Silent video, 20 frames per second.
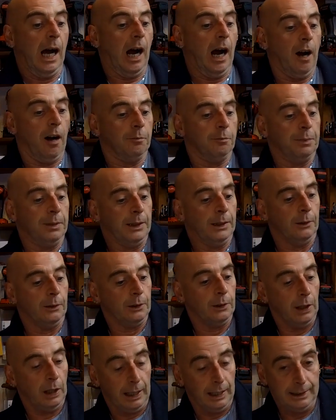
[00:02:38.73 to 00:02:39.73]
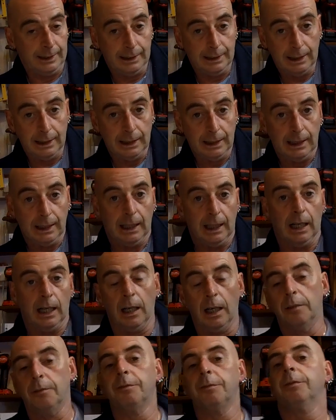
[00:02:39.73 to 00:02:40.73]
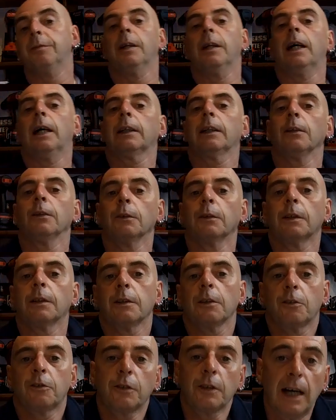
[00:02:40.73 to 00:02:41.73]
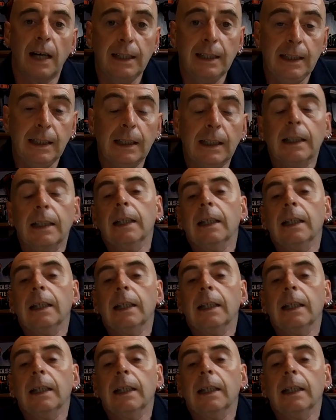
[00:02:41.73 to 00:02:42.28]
I've been online, I've had a look at the site,